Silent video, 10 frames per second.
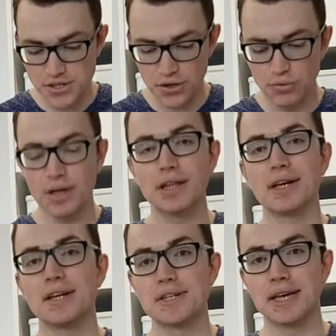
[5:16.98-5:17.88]
so you really
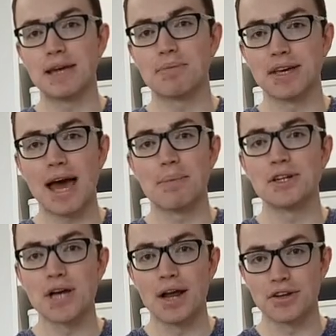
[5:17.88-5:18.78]
need to keep the
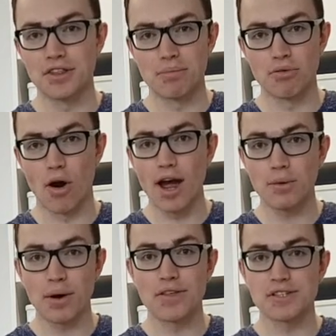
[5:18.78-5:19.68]
cabbage under the
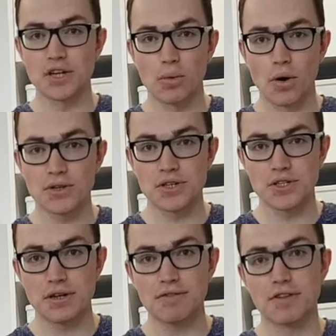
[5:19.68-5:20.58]
brine where there's no
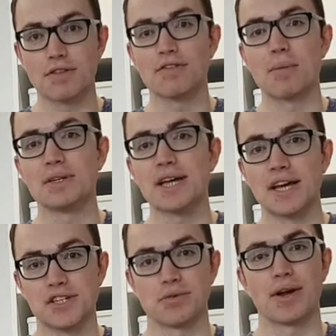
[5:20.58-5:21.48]
oxygen for the
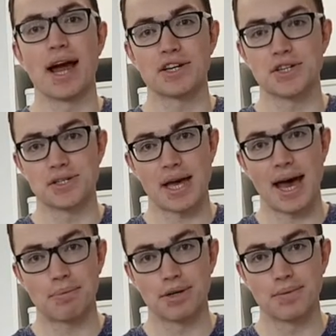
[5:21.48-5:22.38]
fermentation reaction to
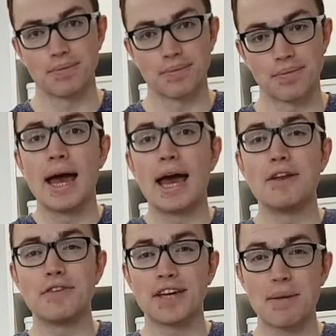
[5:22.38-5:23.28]
happen. And
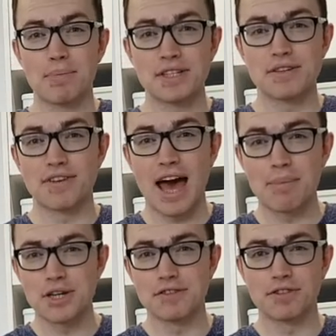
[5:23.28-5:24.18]
if you get bits of
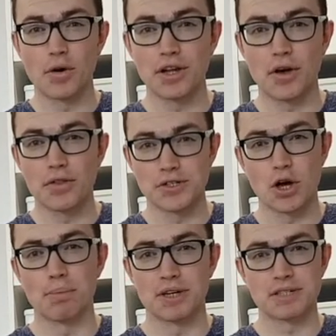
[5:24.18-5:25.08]
cabbage floating on the
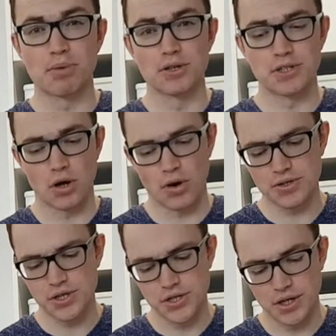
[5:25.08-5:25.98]
top exposed to
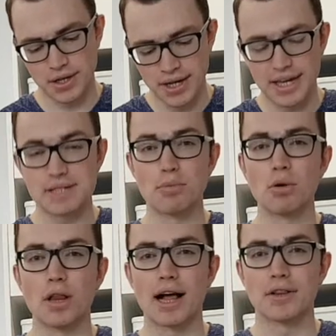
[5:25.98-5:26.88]
oxygen, it's
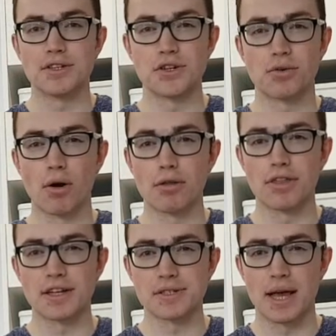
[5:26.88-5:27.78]
more likely to grow
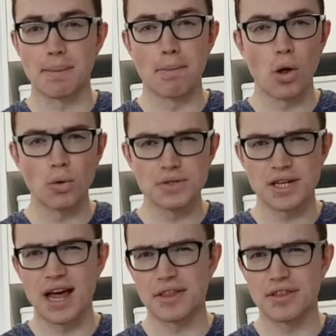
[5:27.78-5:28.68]
things like
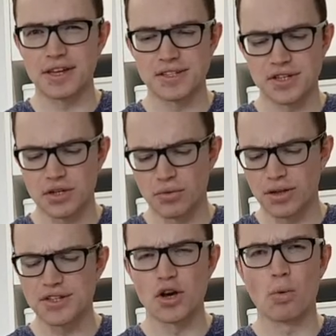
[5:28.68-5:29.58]
molds and other things that you
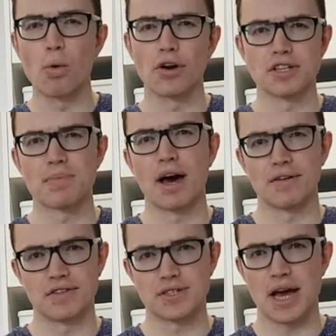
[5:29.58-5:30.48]
really don't want as
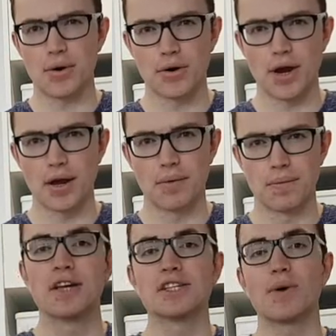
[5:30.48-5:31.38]
part of your sauerkraut.
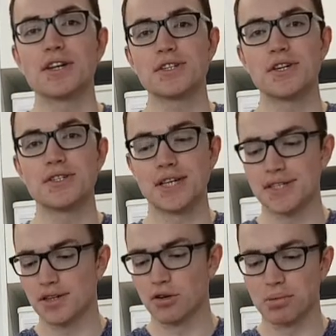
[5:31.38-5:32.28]
So I just use
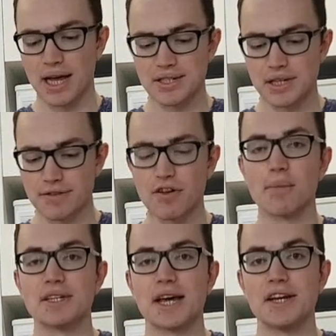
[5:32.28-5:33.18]
these little plastic
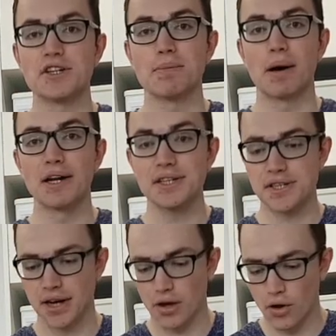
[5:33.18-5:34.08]
fermentation buddies
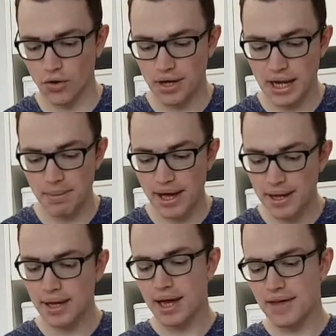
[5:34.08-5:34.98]
that I got on
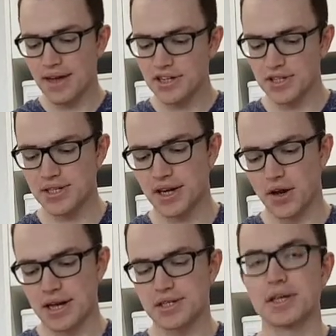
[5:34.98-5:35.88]
eBay, and they just sit
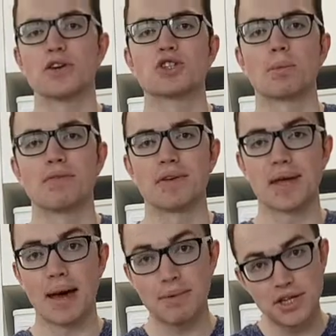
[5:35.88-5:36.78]
nicely on top of the
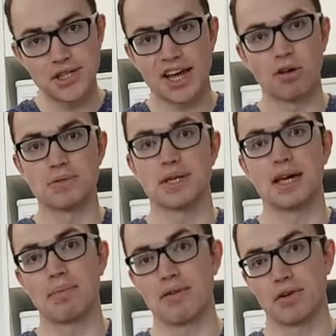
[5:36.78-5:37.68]
cabbage and help to
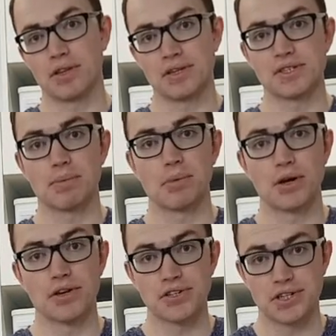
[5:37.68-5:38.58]
keep everything
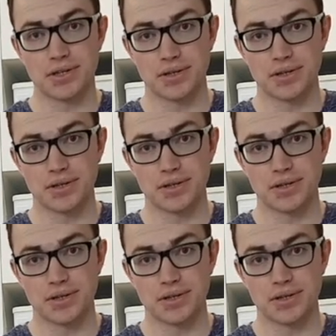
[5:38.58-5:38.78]
submerged.